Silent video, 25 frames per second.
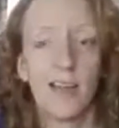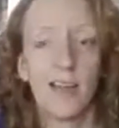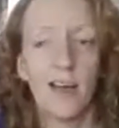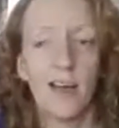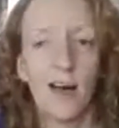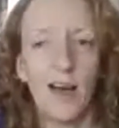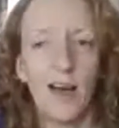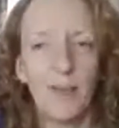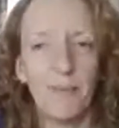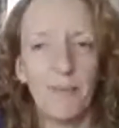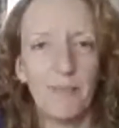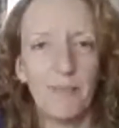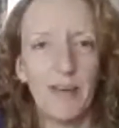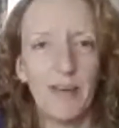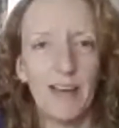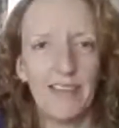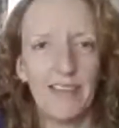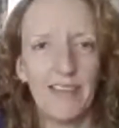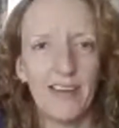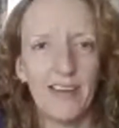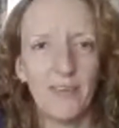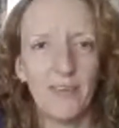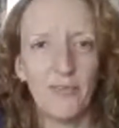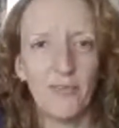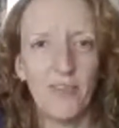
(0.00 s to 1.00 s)

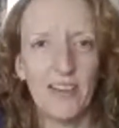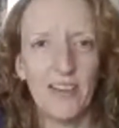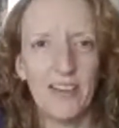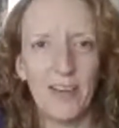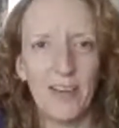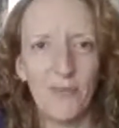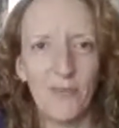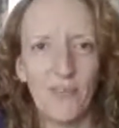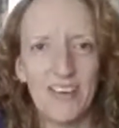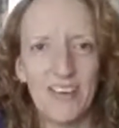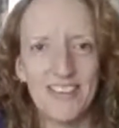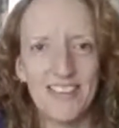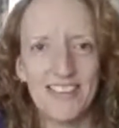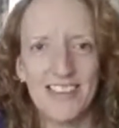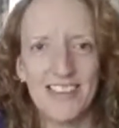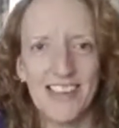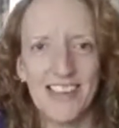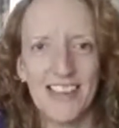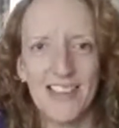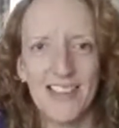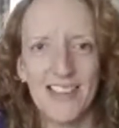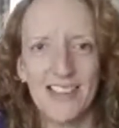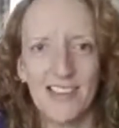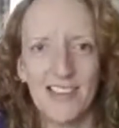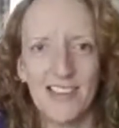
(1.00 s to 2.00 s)
I'd find that
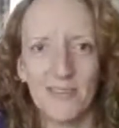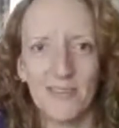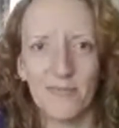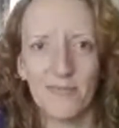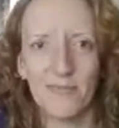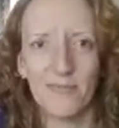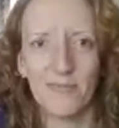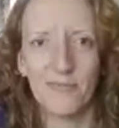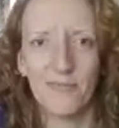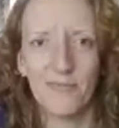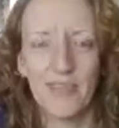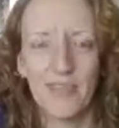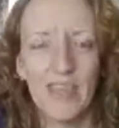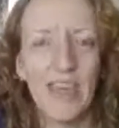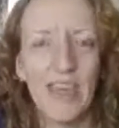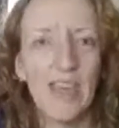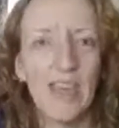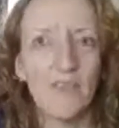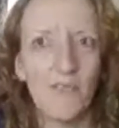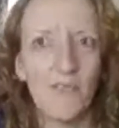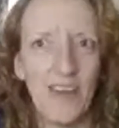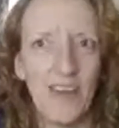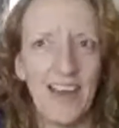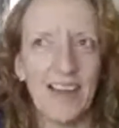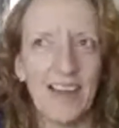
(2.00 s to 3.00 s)
fascinating. In
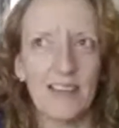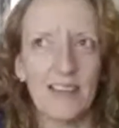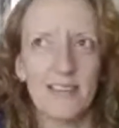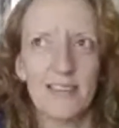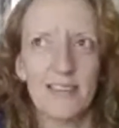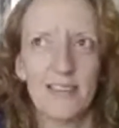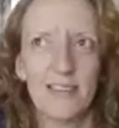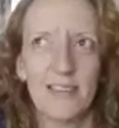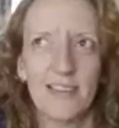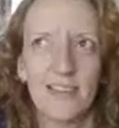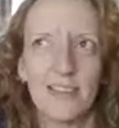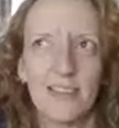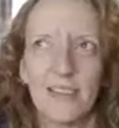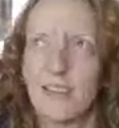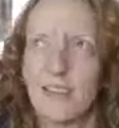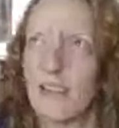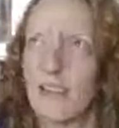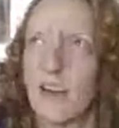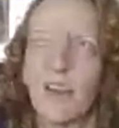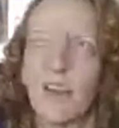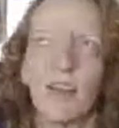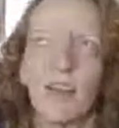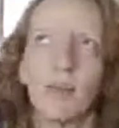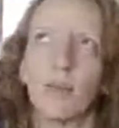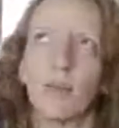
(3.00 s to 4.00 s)
fact, no,
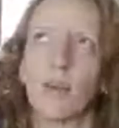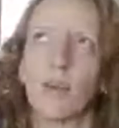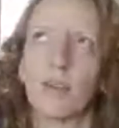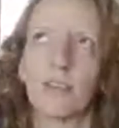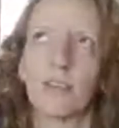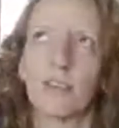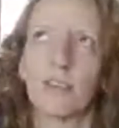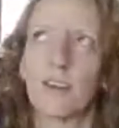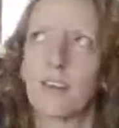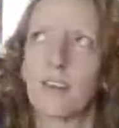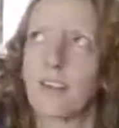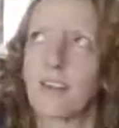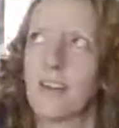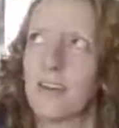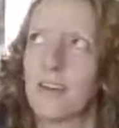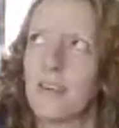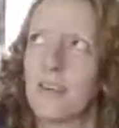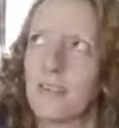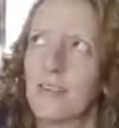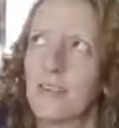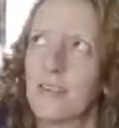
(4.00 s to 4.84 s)
I'm not going to say that.